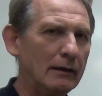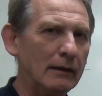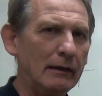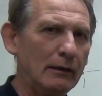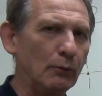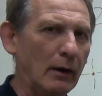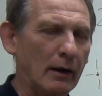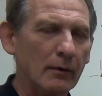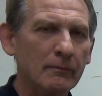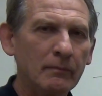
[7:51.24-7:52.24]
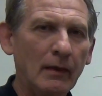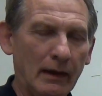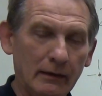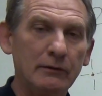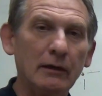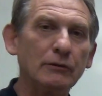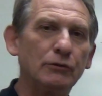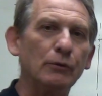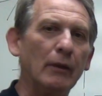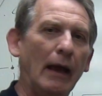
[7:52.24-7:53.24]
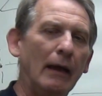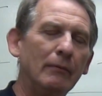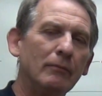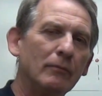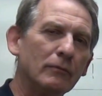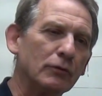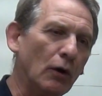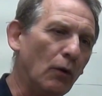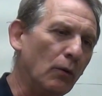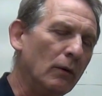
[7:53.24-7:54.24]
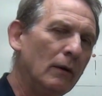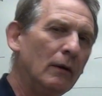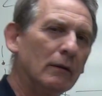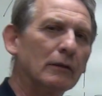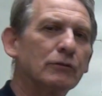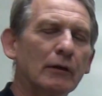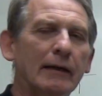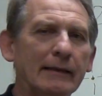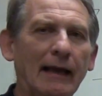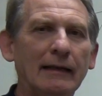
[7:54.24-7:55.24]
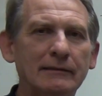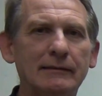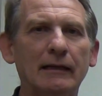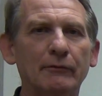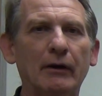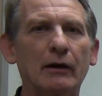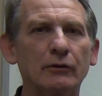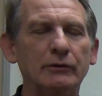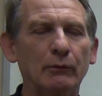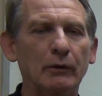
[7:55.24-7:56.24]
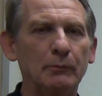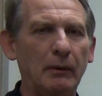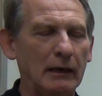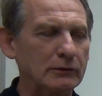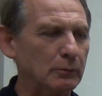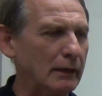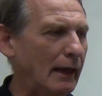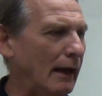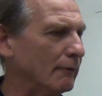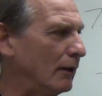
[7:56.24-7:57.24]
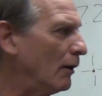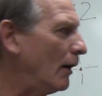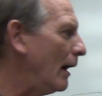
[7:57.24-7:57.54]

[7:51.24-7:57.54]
anywhere, and it does do that. So let's look at that set of errors that we could possibly have. Now,